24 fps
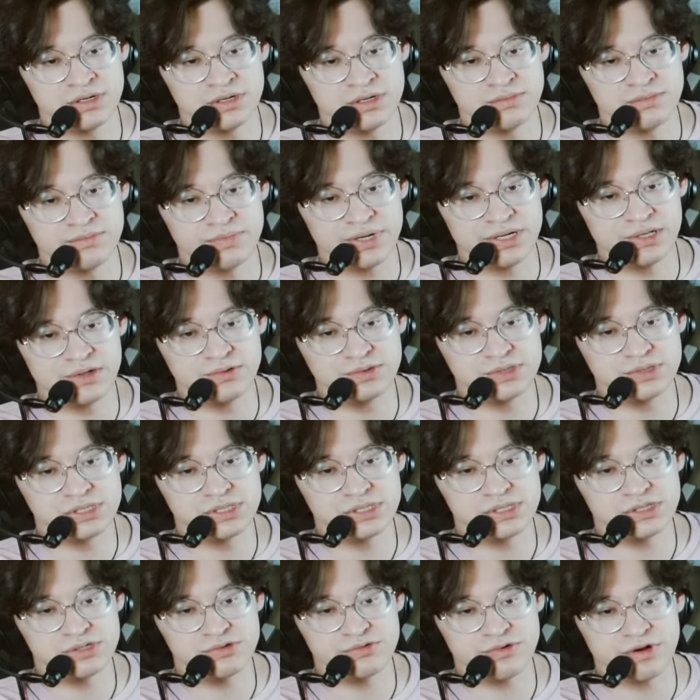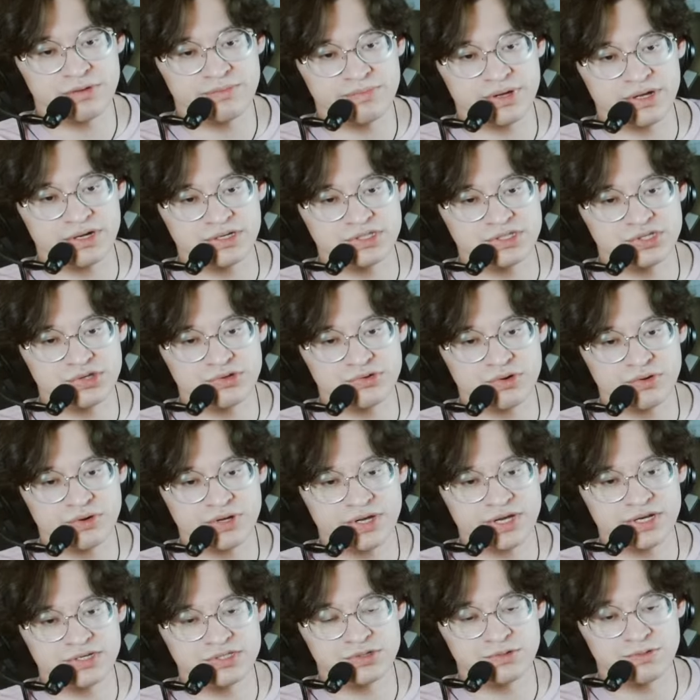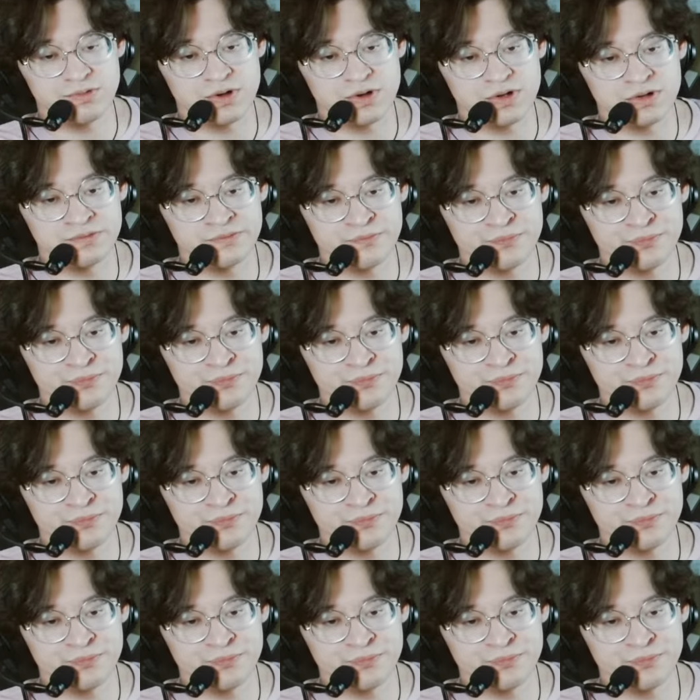but he loses his grip and is thrown against the wall.